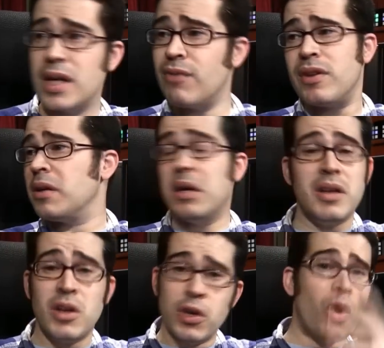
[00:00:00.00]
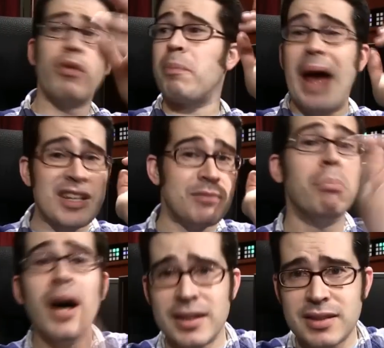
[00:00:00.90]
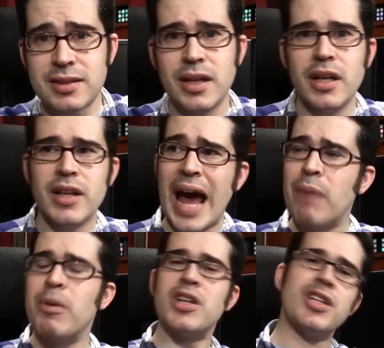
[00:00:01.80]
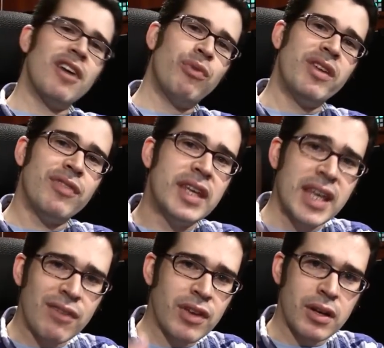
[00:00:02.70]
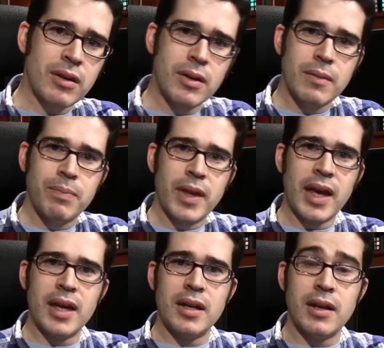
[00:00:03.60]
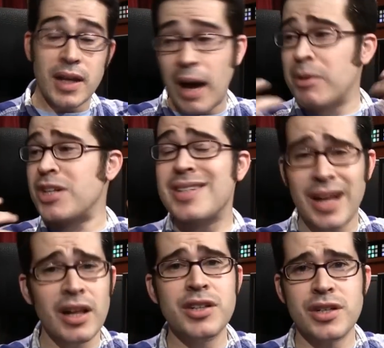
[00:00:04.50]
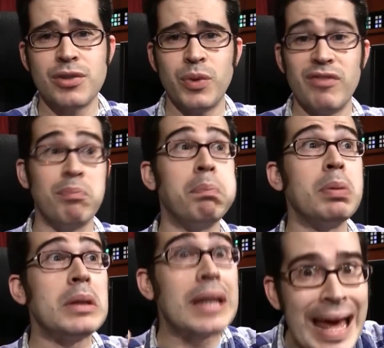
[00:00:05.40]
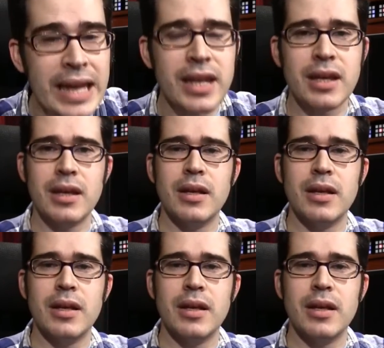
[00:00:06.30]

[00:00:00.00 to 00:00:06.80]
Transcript: even, you know, over the past months, how much stuff we've given and how much intelligence we've bled